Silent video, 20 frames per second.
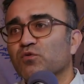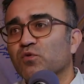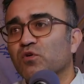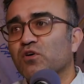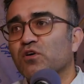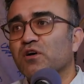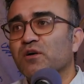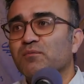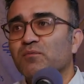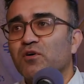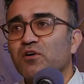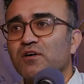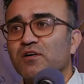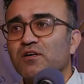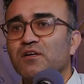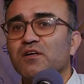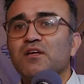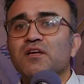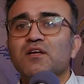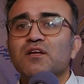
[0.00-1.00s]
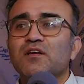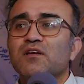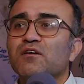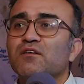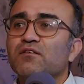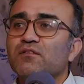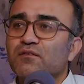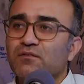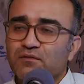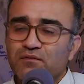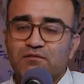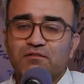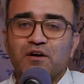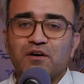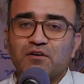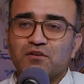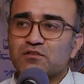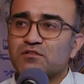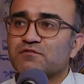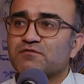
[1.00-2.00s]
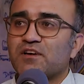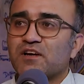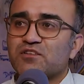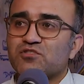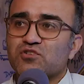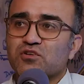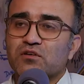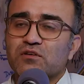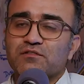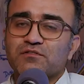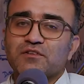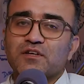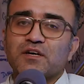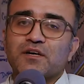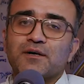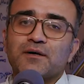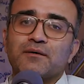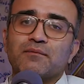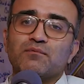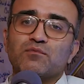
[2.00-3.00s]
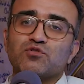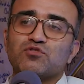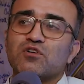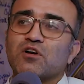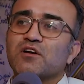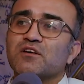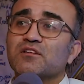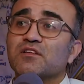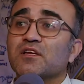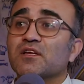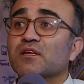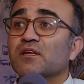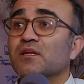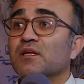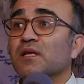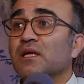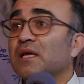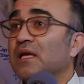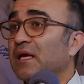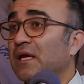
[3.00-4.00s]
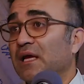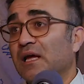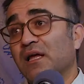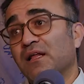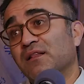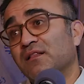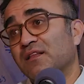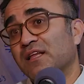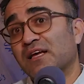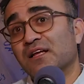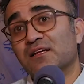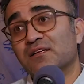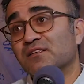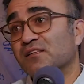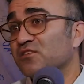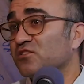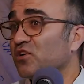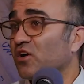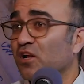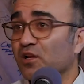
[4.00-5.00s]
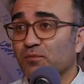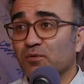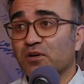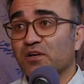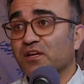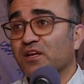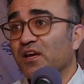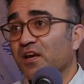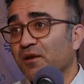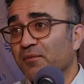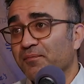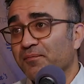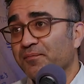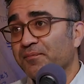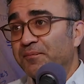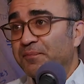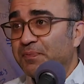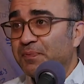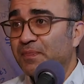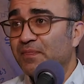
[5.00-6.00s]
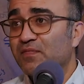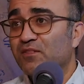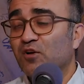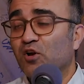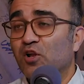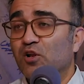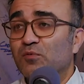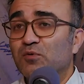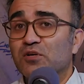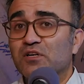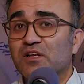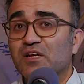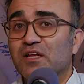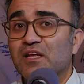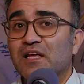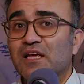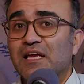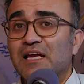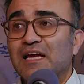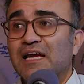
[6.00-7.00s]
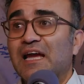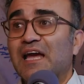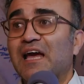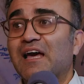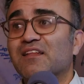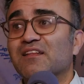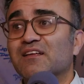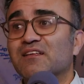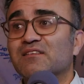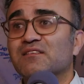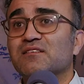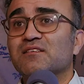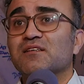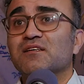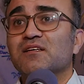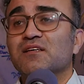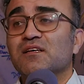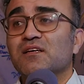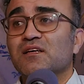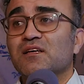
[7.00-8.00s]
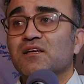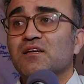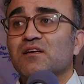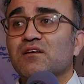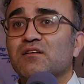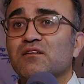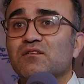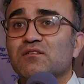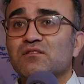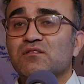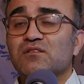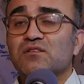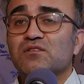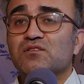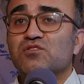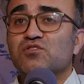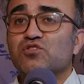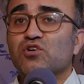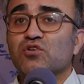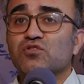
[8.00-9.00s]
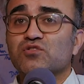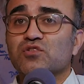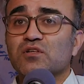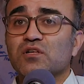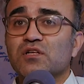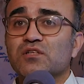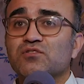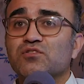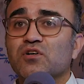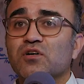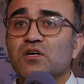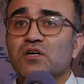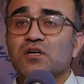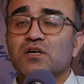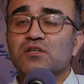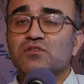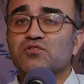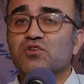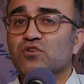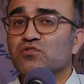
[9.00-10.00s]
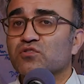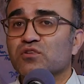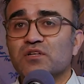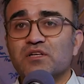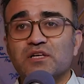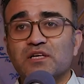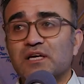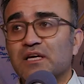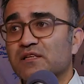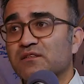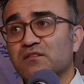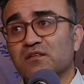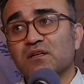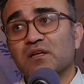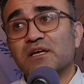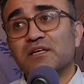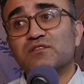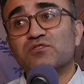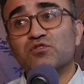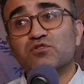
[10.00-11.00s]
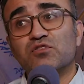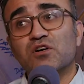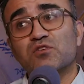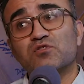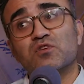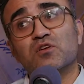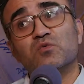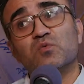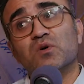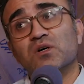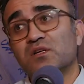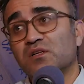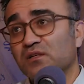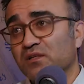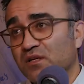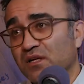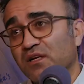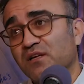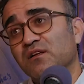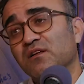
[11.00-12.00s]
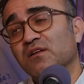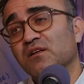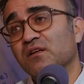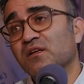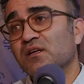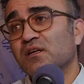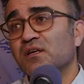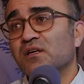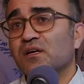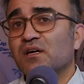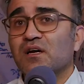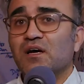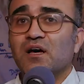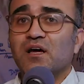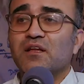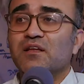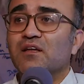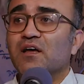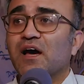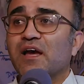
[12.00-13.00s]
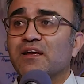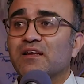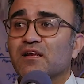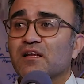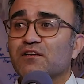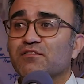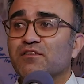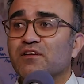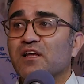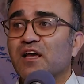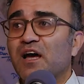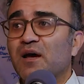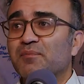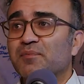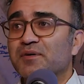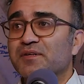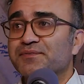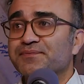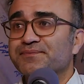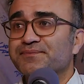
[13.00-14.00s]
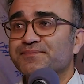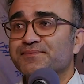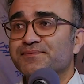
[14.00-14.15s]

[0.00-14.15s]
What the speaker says: war among various factions of the Mujahideen. And then the Taliban came. Taliban had it totally until like 2001, and 9/11 happened.